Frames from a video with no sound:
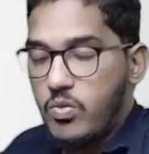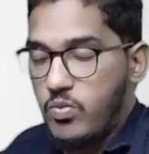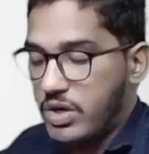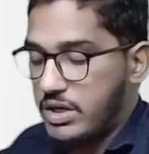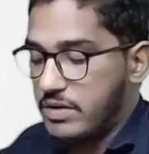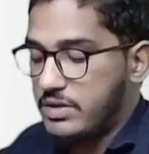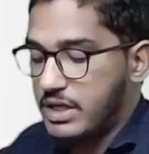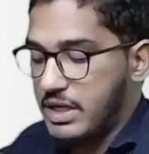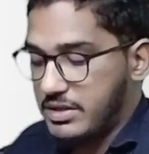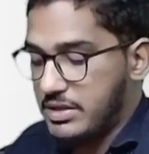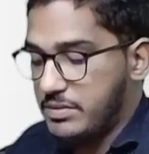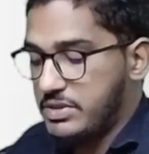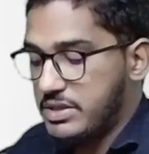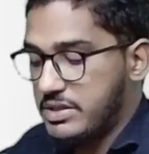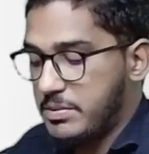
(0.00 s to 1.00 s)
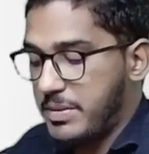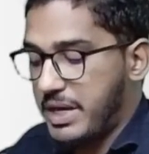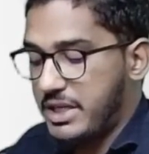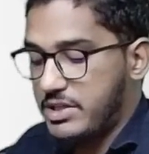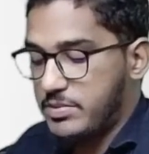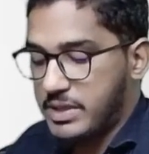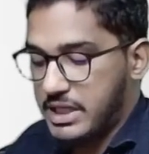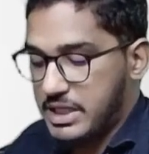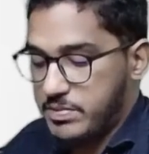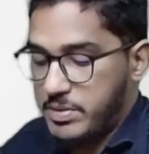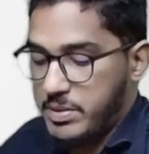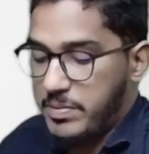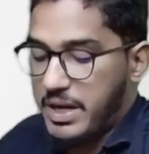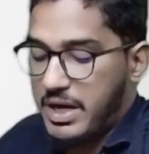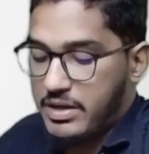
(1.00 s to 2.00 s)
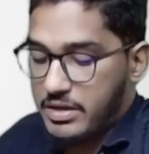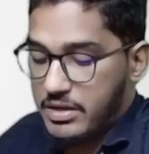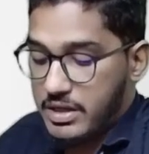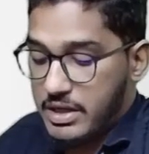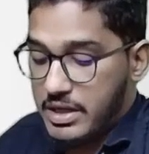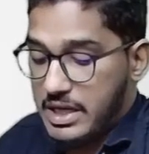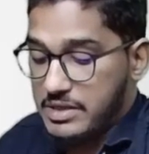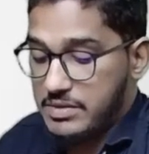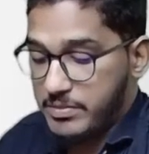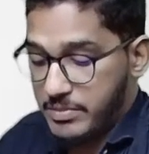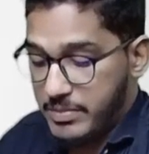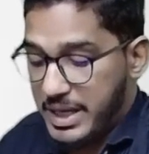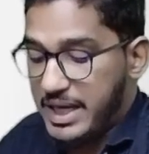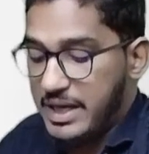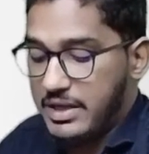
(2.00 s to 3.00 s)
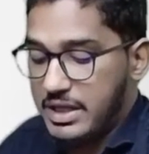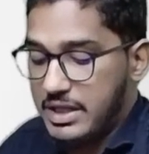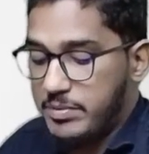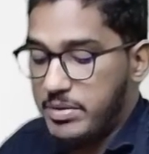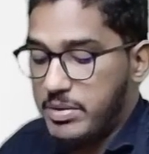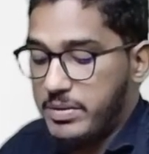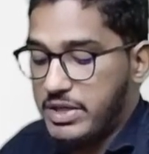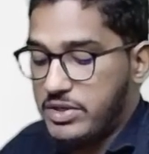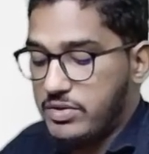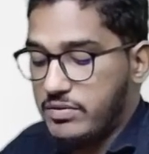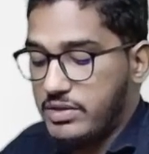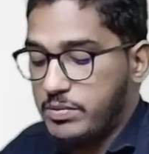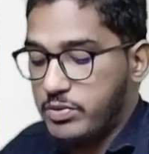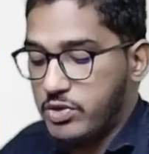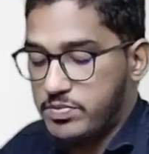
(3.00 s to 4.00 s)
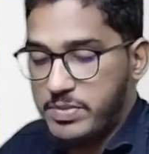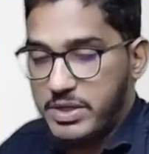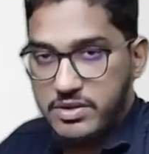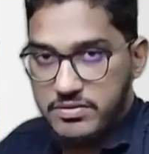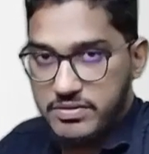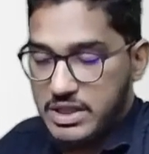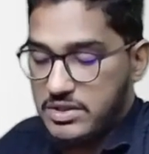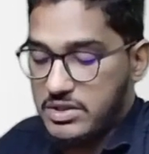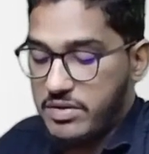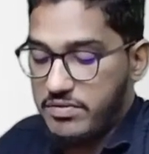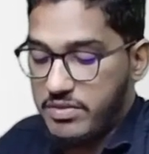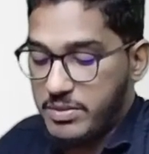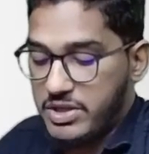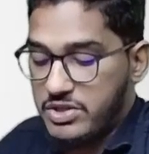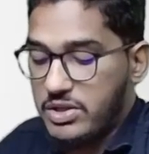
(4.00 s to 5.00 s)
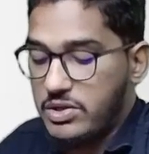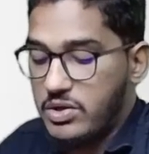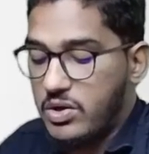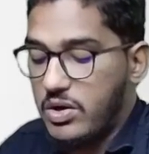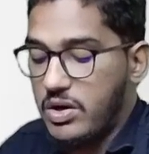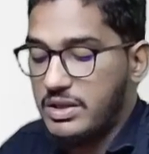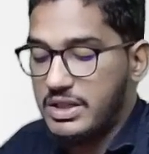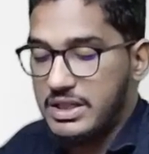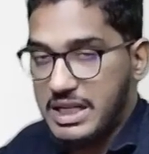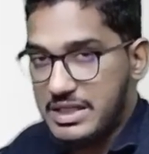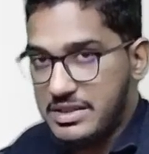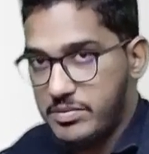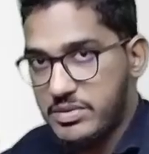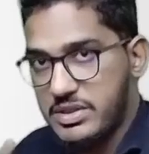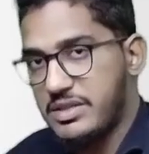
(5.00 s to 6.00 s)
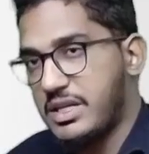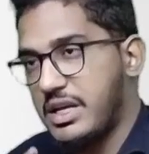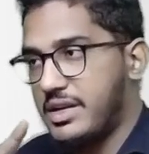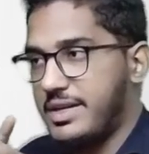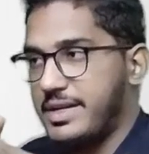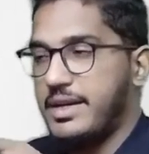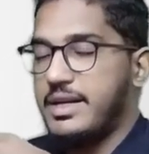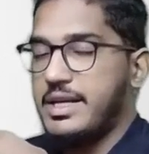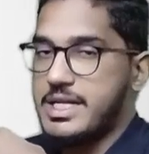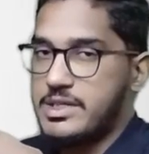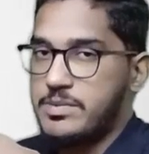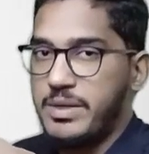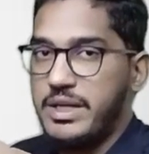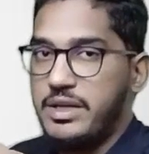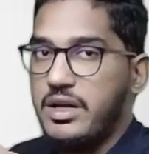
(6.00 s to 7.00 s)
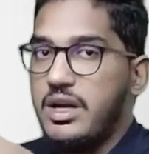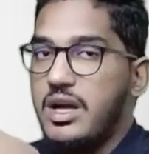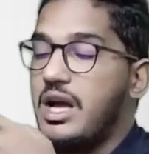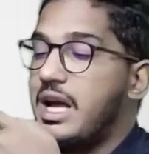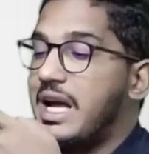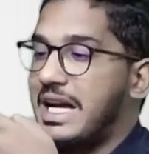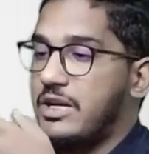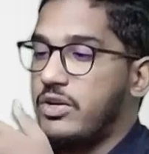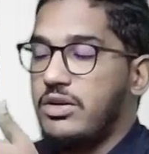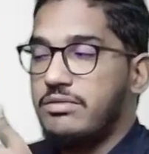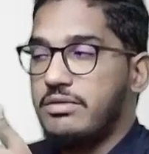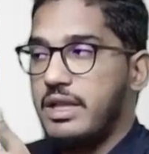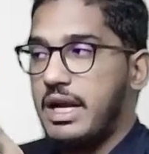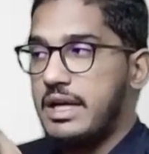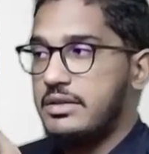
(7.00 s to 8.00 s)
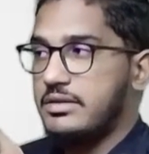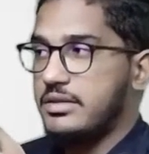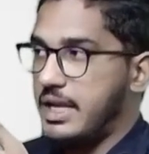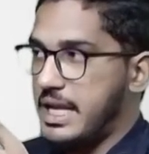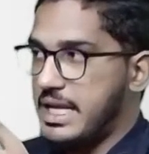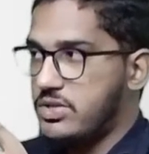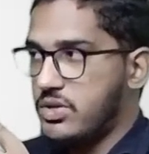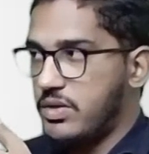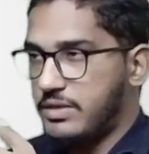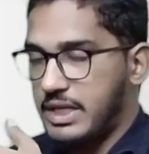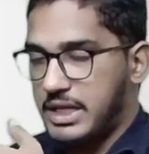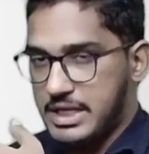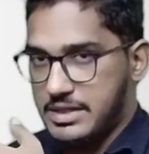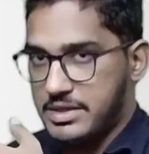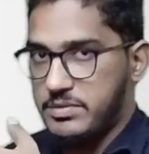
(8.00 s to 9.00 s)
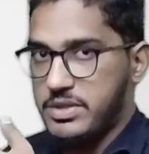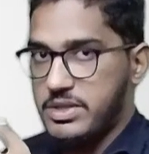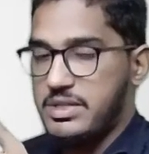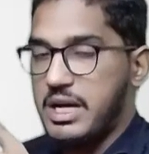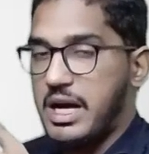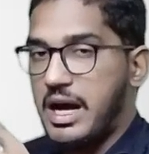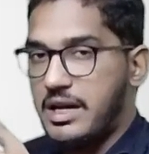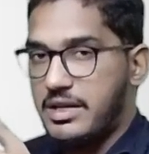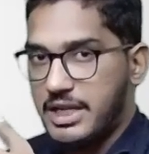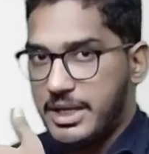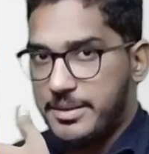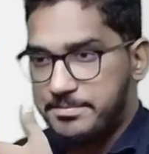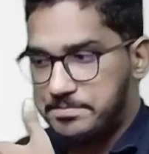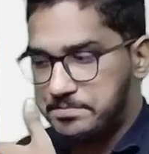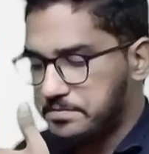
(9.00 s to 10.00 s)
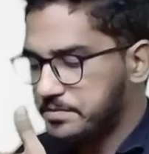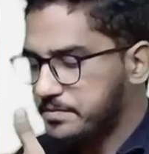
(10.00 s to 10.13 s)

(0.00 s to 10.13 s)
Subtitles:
whatever assumptions the management has made in the preparation of that prospective financial information. All that assumptions are clearly explained. Along with that, the nature of that assumptions, are they